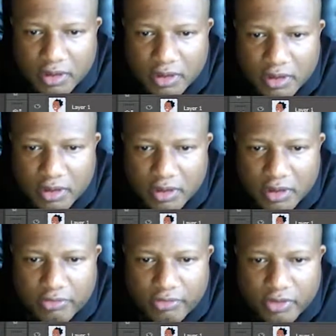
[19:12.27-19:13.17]

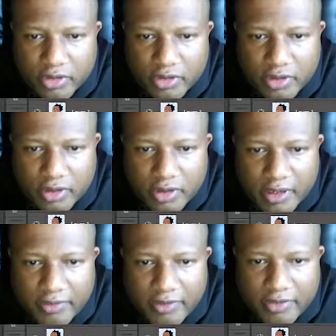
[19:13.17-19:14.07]
curve,
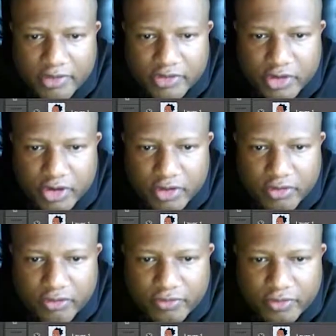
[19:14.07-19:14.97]
and then this
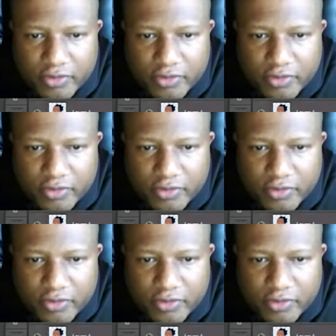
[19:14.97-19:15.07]
curve